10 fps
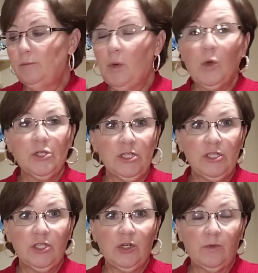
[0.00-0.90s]

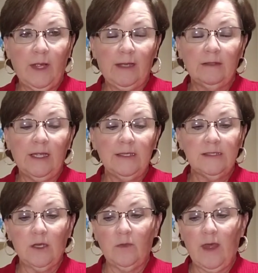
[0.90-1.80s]
portioned correctly,
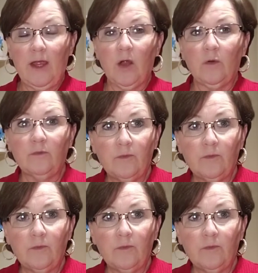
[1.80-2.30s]
so they are